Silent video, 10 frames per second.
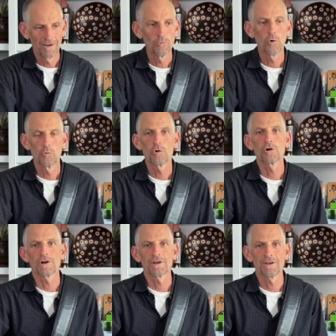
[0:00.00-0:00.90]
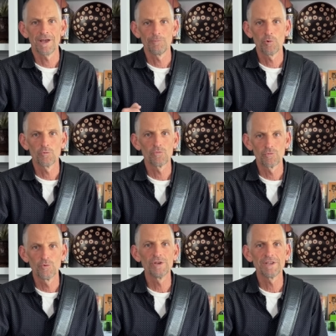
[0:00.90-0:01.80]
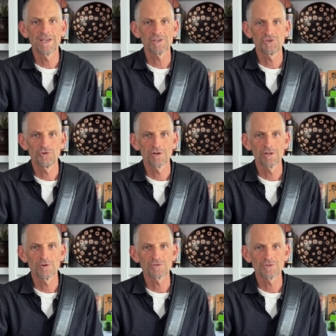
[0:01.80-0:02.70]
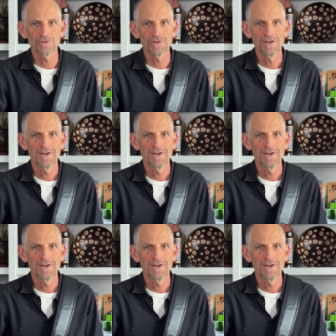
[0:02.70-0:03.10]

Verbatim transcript: will work and will really get you closer